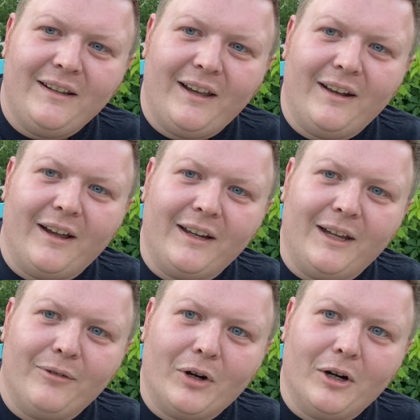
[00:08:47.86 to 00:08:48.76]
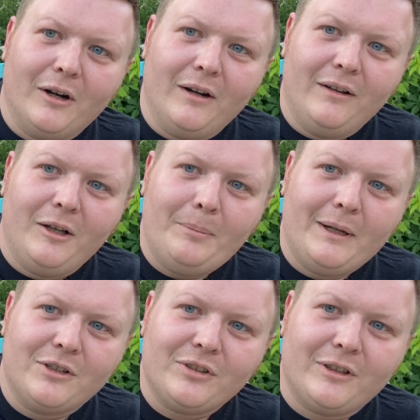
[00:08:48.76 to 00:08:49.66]
And I gave her a
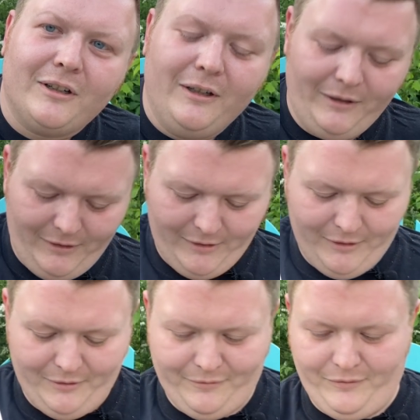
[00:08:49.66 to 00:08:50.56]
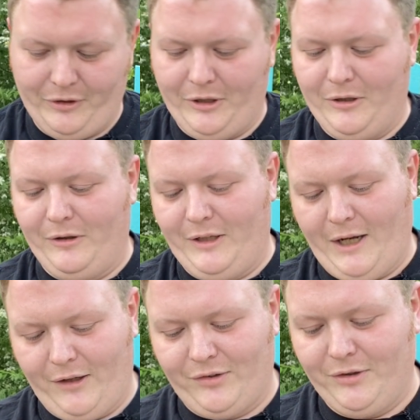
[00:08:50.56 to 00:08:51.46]
picture of the car that
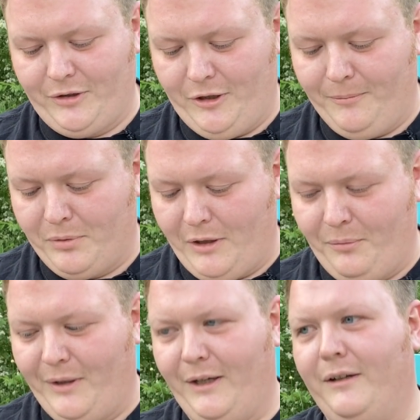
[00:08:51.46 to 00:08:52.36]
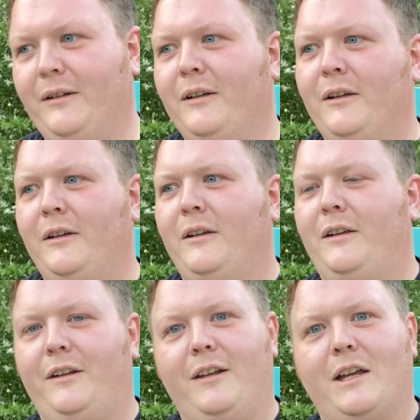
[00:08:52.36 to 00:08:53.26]
I took on Broadway
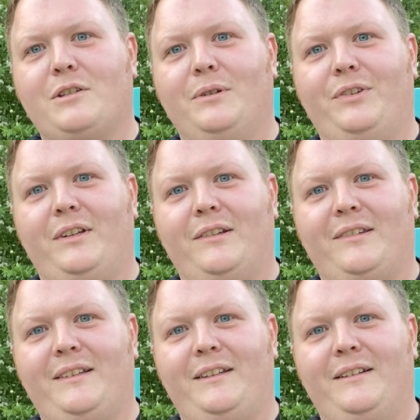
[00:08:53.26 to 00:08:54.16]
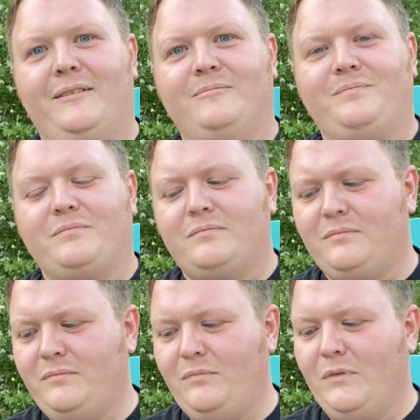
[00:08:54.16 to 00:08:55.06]
in Nashville, Tennessee.
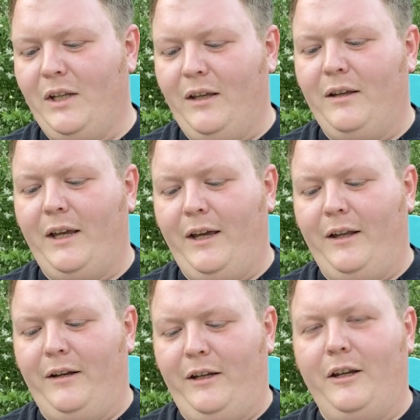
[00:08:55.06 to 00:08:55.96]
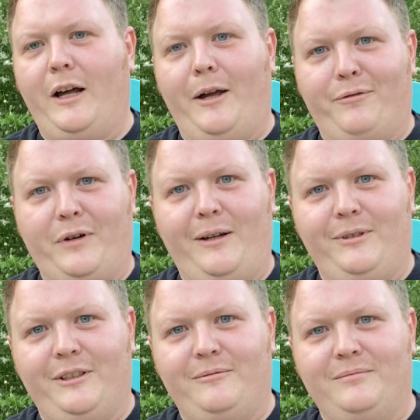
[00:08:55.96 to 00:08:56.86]
And I framed
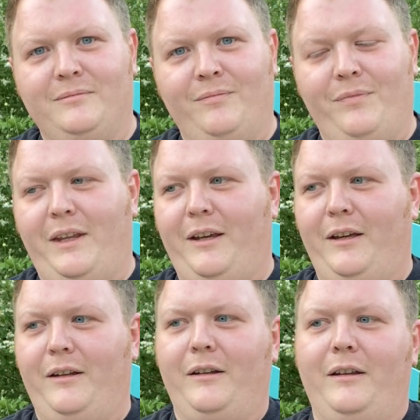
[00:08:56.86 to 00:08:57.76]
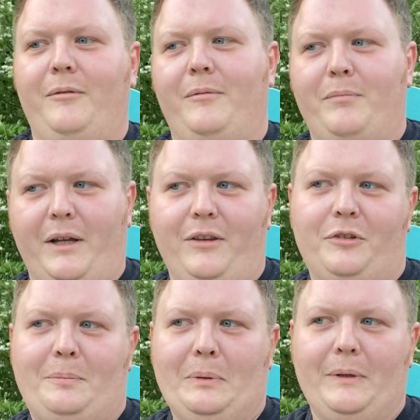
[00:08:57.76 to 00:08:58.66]
it, and by
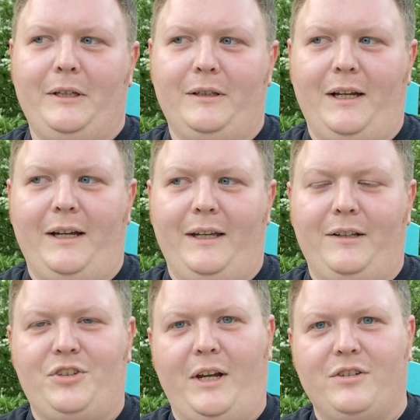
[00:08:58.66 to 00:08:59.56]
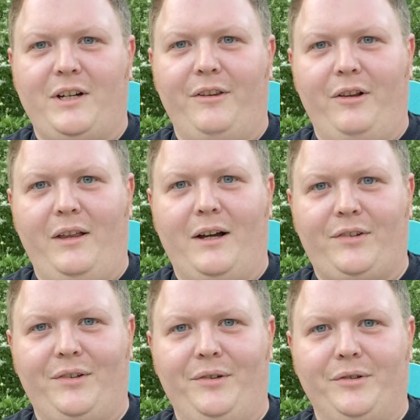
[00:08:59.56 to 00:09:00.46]
this point I had changed out the lock
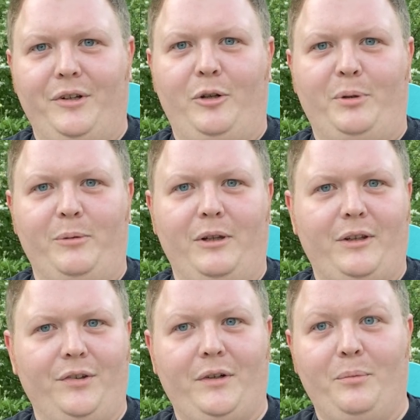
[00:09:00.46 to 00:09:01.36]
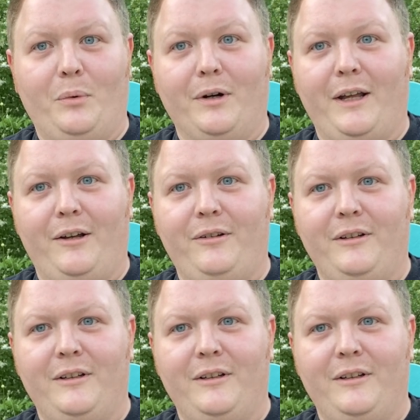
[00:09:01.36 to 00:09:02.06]
cylinder on the Plymouth because it had worn out.